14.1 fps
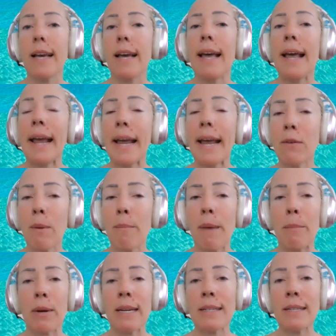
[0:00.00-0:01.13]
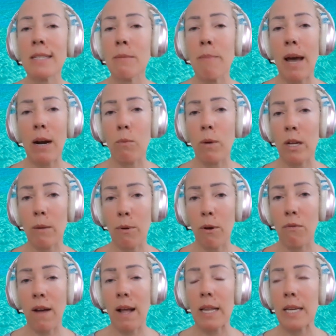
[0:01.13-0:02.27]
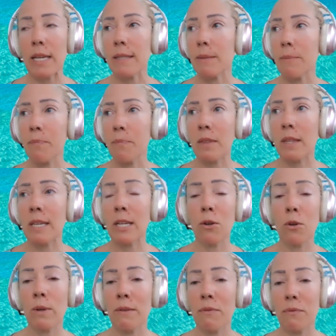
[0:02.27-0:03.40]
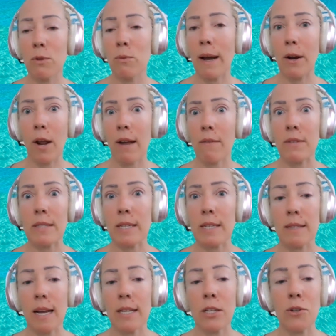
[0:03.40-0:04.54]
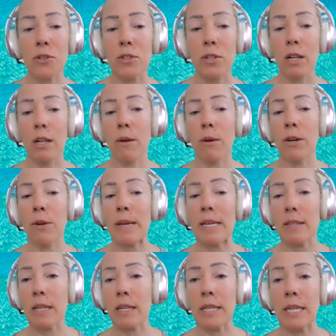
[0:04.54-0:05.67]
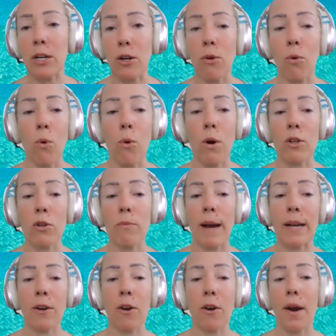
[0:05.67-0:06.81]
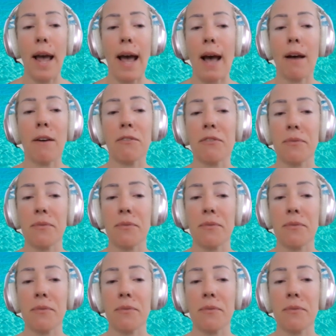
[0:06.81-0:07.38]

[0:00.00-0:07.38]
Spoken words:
And remember, it doesn't matter what your profile is. You know, if you might not have a 6 line and you're still an amazing leader, or you might not have